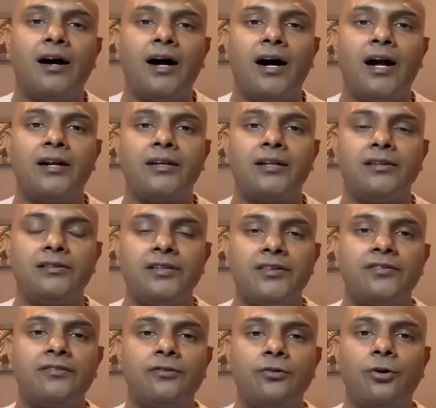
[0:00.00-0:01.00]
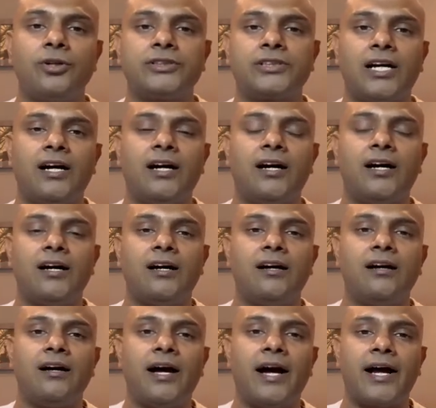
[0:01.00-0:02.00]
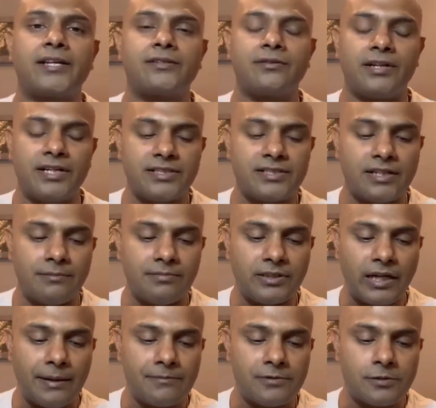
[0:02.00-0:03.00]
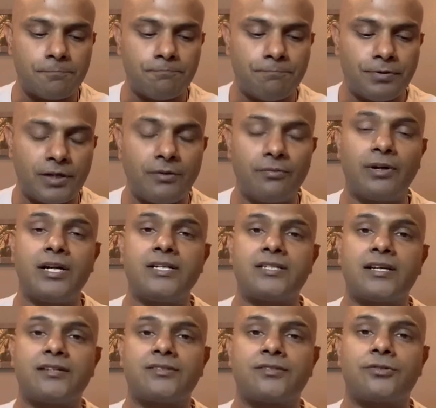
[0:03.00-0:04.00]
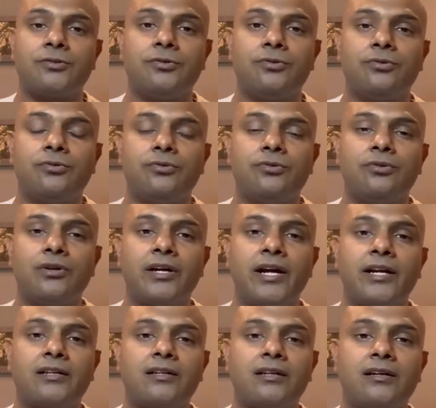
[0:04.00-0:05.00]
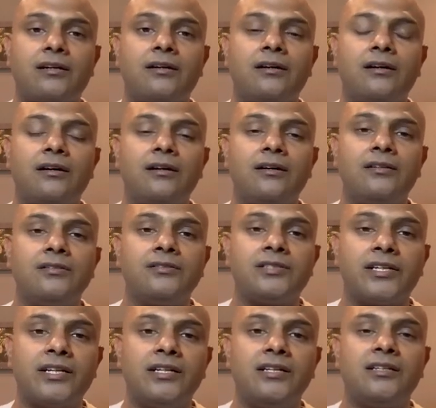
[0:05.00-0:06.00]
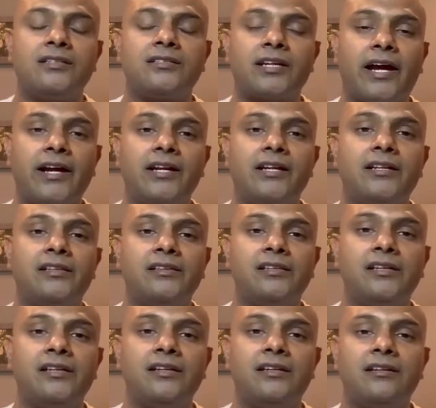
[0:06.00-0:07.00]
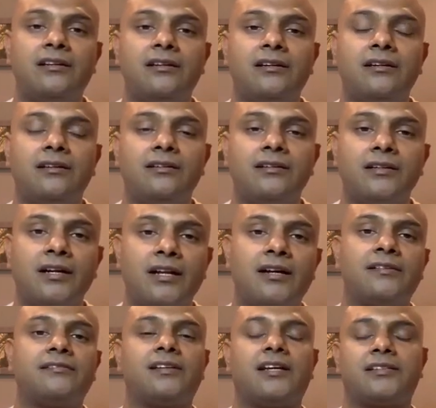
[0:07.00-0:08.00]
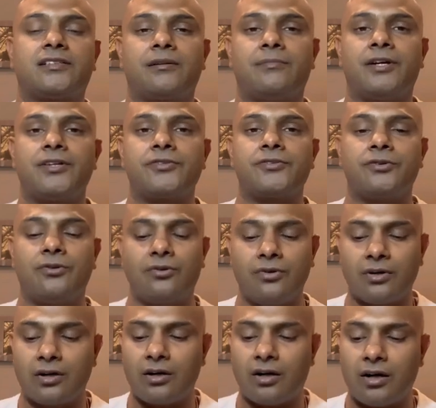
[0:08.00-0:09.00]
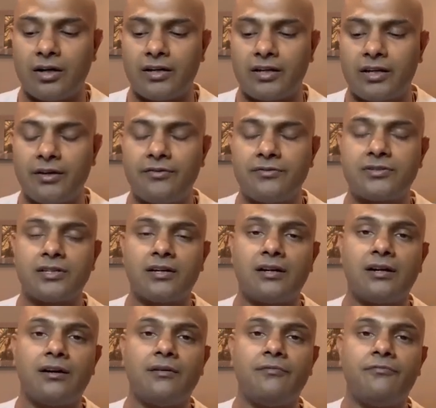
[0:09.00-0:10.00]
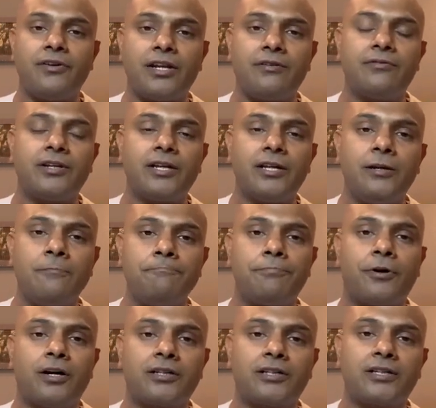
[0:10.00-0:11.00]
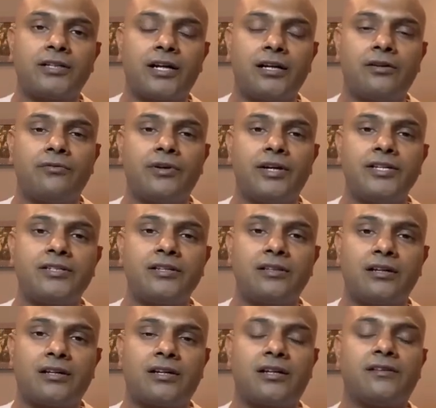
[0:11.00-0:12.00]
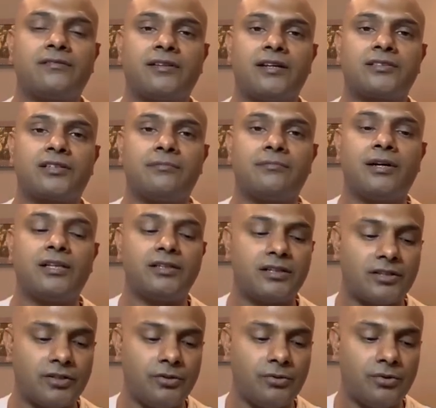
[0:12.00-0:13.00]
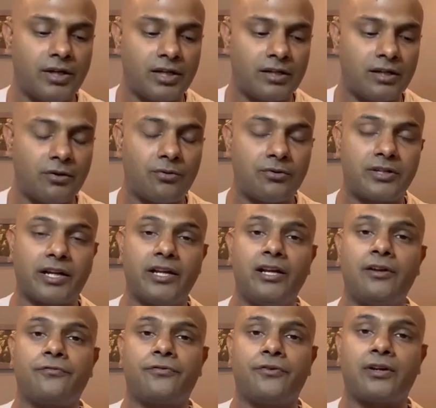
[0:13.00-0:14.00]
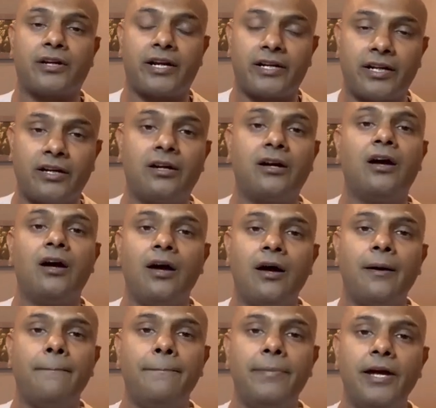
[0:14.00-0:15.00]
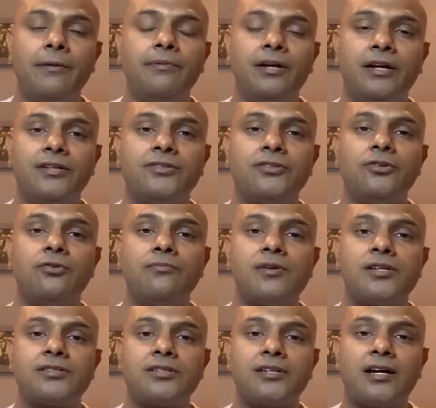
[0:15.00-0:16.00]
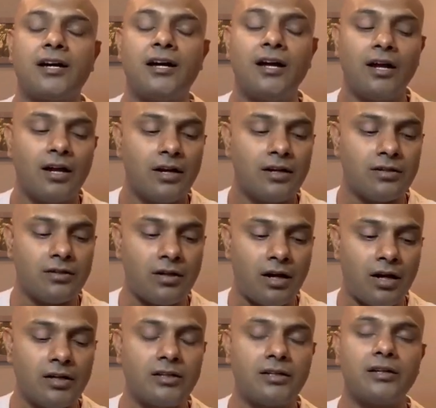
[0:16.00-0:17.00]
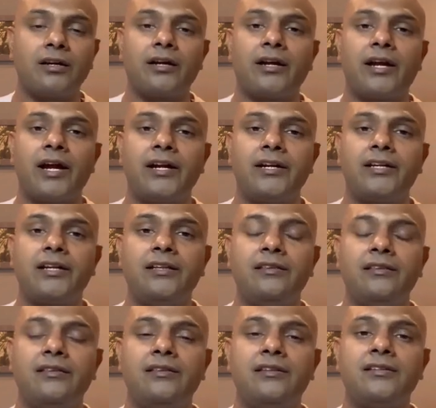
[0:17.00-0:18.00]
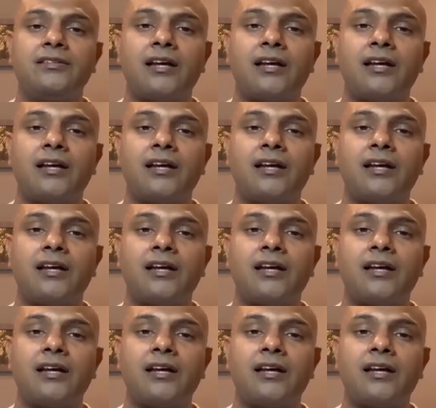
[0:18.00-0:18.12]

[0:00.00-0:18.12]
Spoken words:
And this dosha actually sometimes prevents us to get child in the grihasthashrama. So God gives a very, very important advice in the grihasthashrama that you are now trying for getting babies, you must not get in this